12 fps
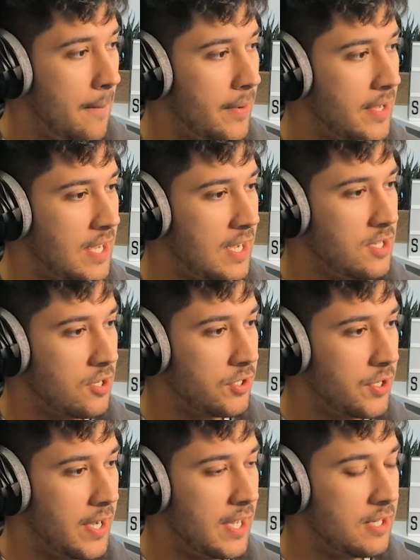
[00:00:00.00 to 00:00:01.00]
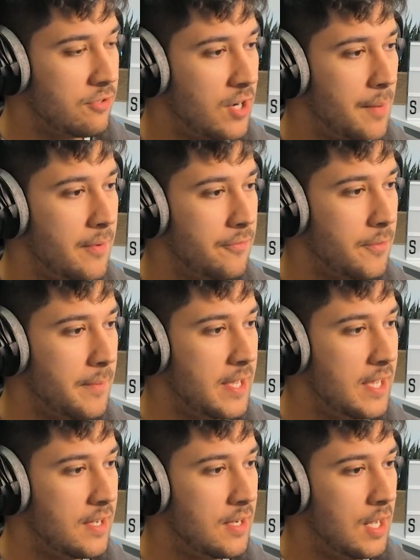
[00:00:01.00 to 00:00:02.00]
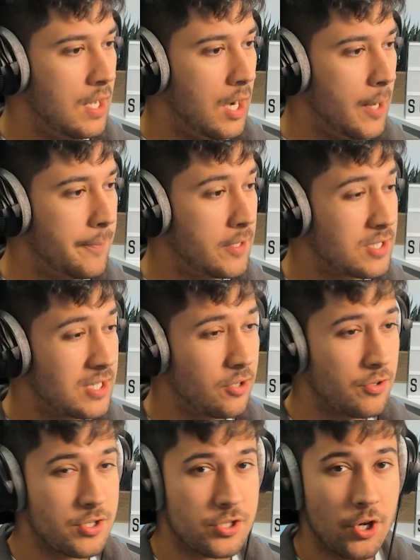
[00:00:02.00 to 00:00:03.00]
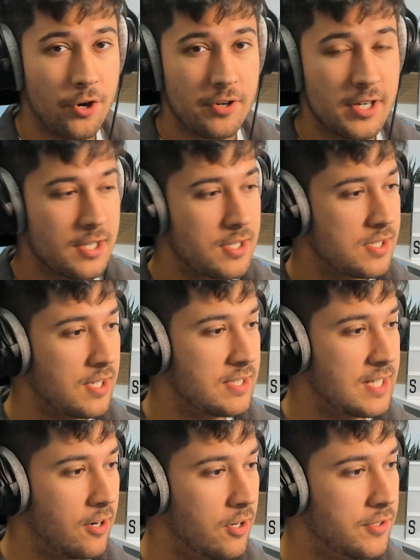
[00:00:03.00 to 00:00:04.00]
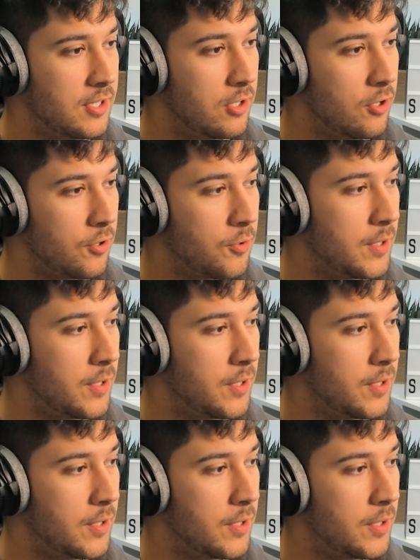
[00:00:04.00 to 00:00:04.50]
but yeah, you can go ahead and grab it from here. I personally got the torrent because it downloaded a lot